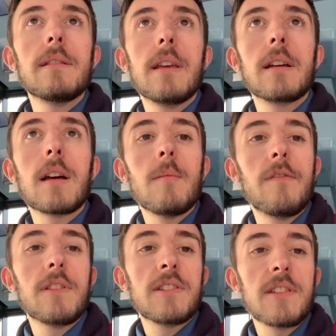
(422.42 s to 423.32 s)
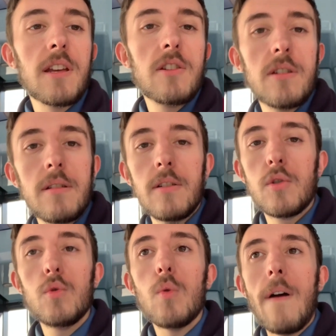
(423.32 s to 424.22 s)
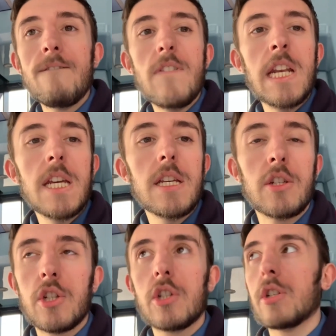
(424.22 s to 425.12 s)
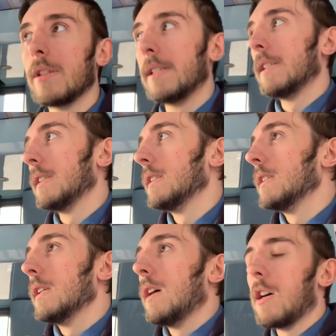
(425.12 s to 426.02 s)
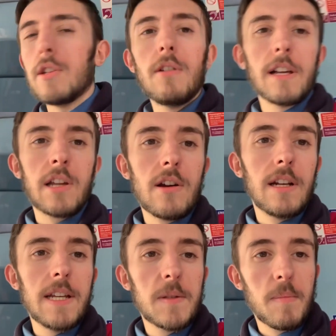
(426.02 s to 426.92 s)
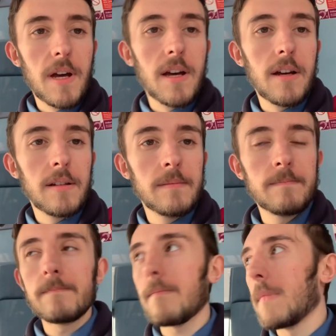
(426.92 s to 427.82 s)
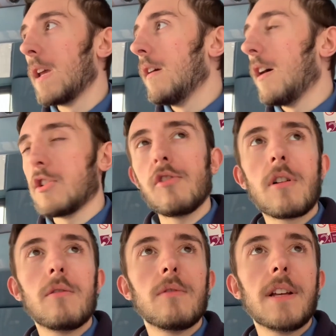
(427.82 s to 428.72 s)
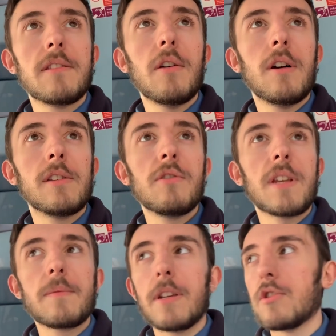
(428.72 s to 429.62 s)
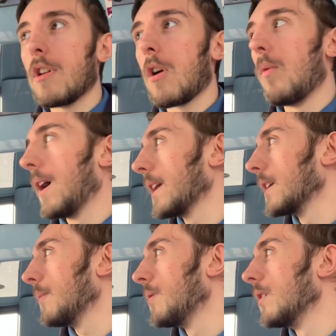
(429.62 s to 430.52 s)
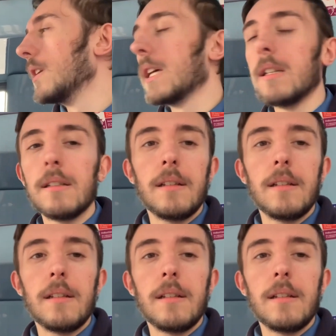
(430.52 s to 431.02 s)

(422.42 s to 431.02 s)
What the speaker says: then come off at the station to finish. I do like earlies, but I struggle. I do sometimes struggle waking up early.